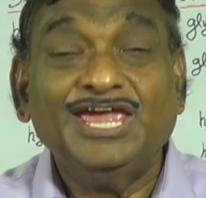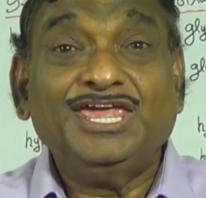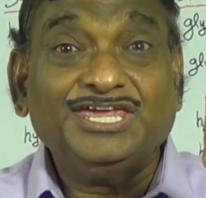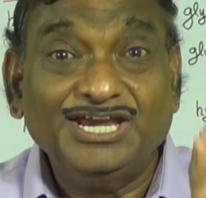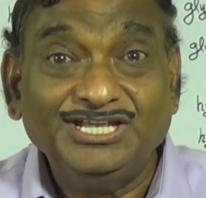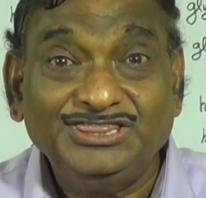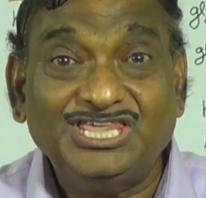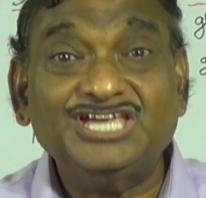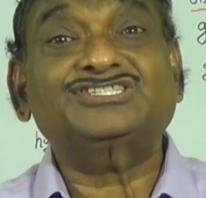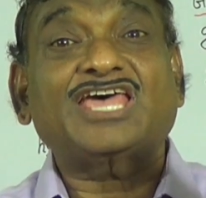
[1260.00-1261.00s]
in
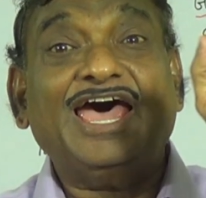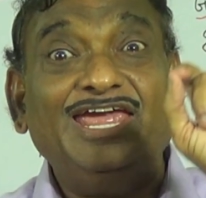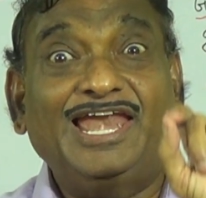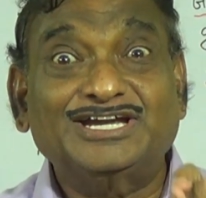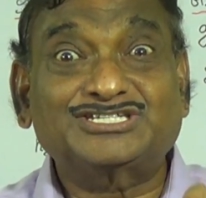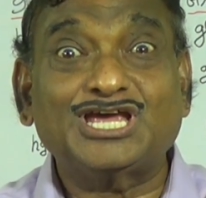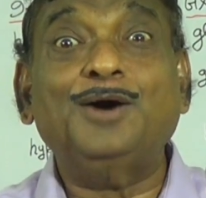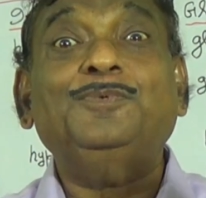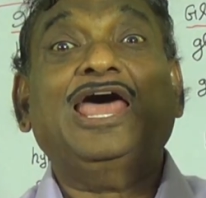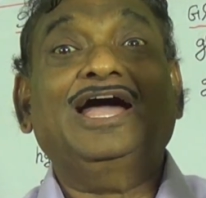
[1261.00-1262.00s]
these islets
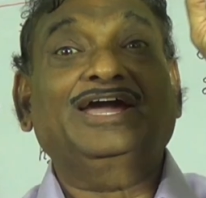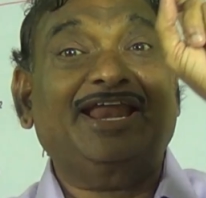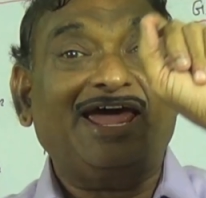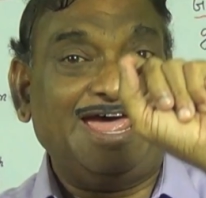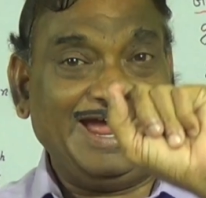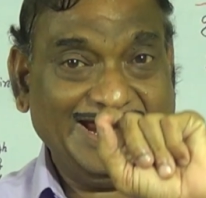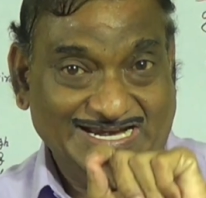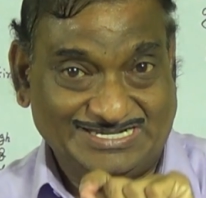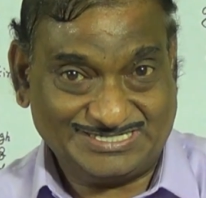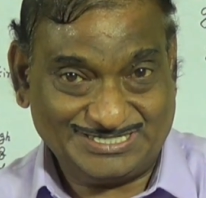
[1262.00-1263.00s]
of
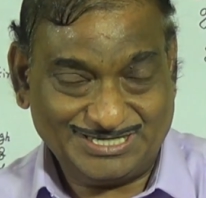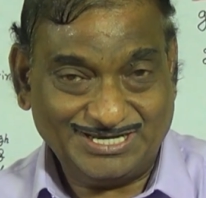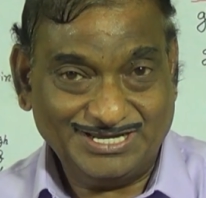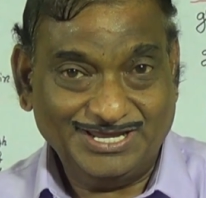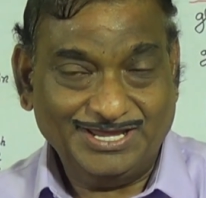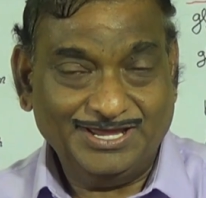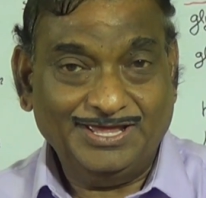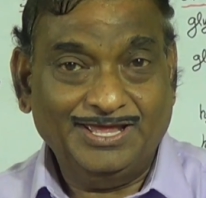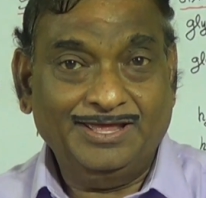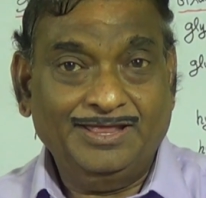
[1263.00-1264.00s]
Langerhans.
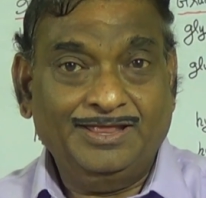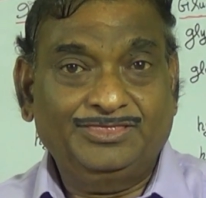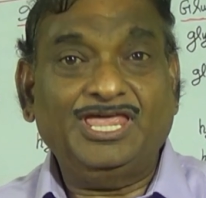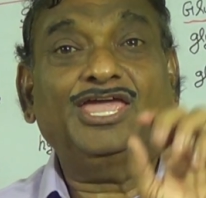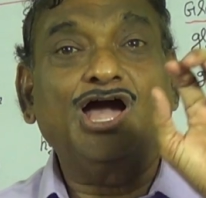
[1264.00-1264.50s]
They